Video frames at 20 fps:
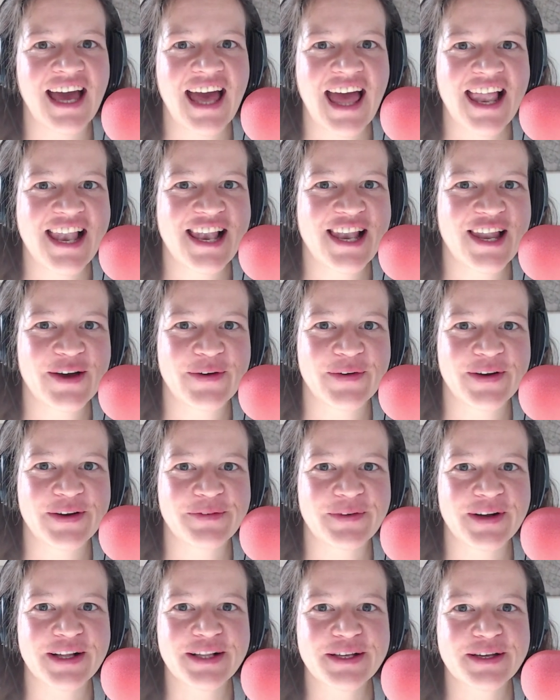Hello
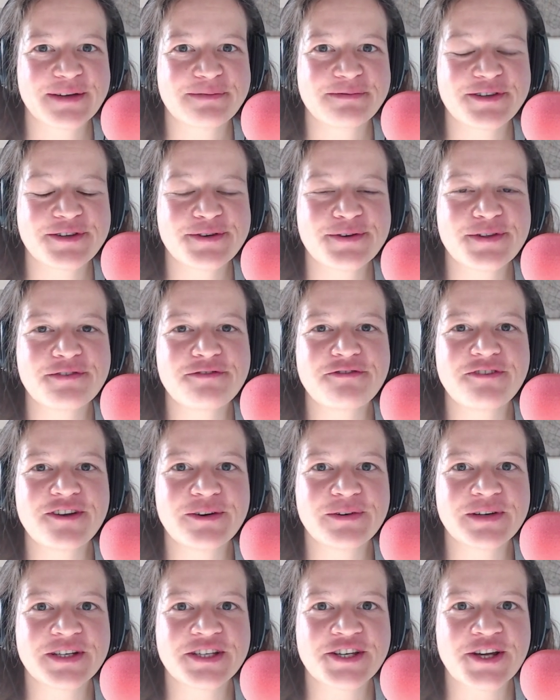and welcome to the
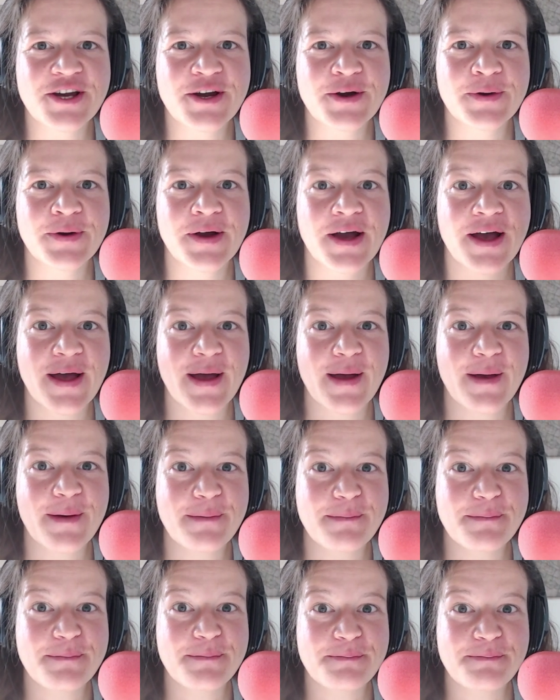Fluent Show
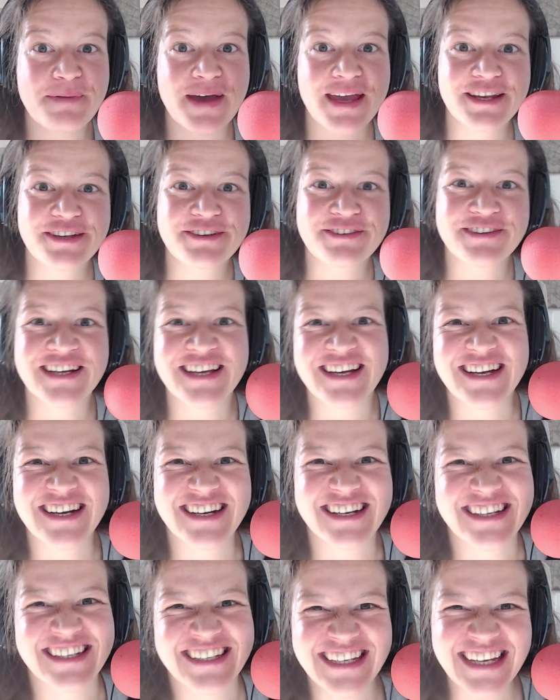
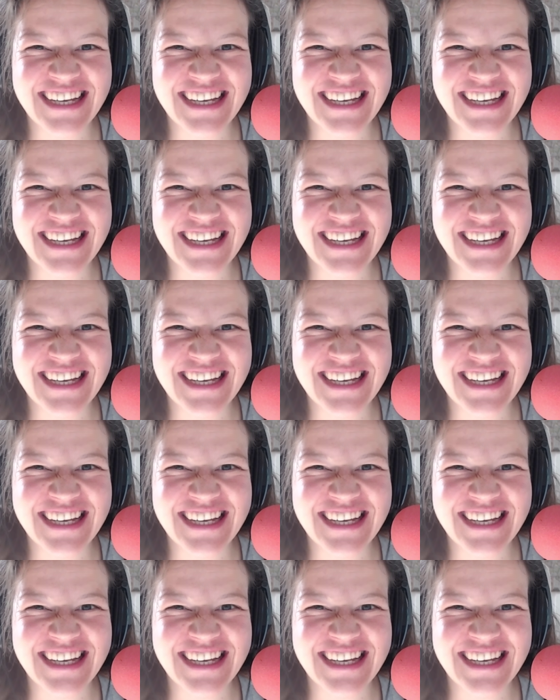Patreon.